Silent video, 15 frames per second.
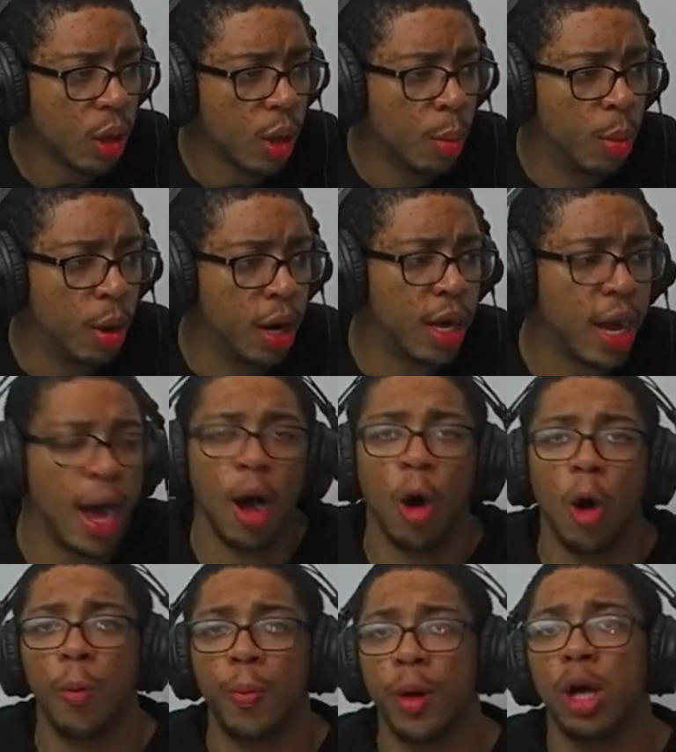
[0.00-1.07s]
but yeah,
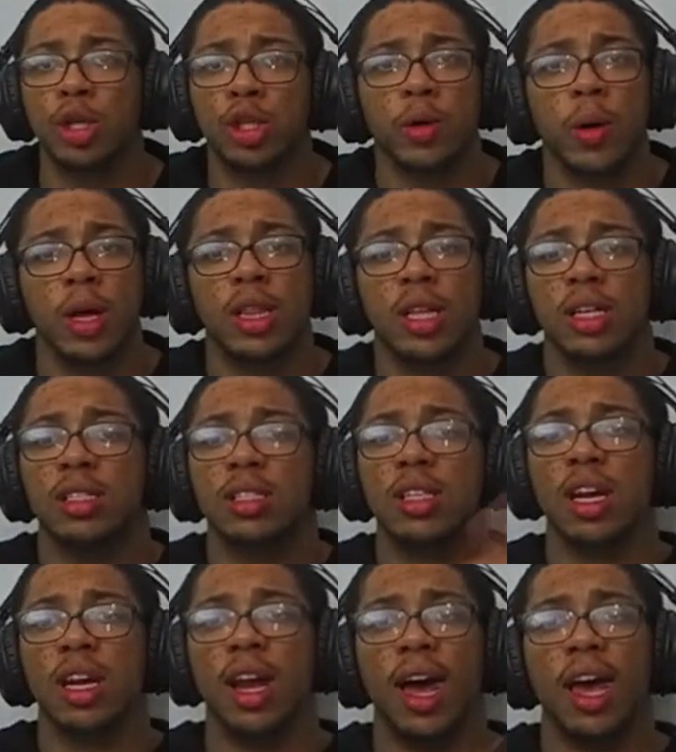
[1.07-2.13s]
hope y'all enjoyed this.
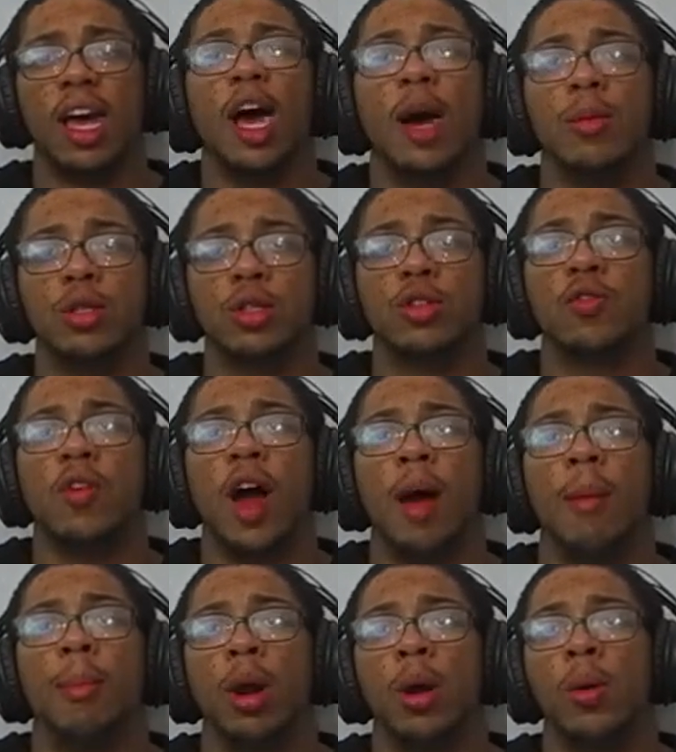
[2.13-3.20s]
Like, comment,
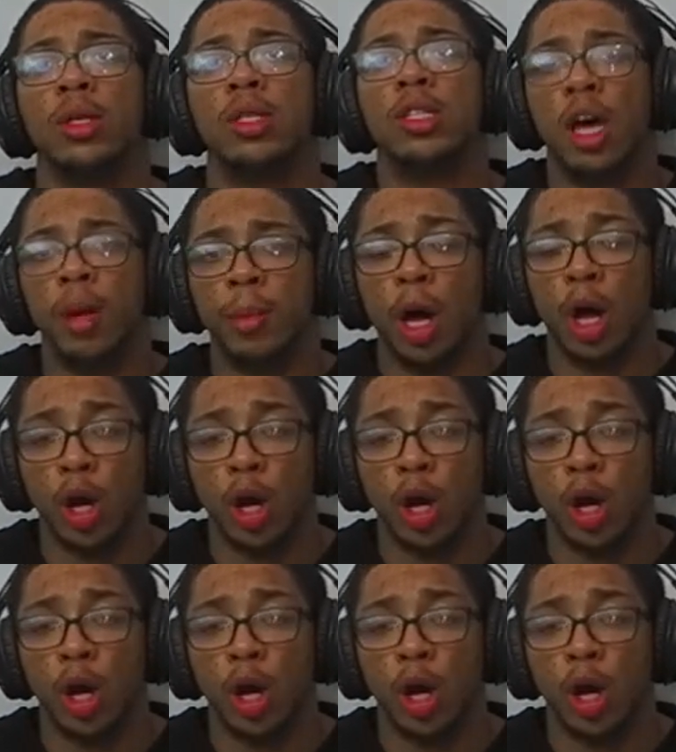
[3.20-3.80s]
subscribe, blow us up. Y'all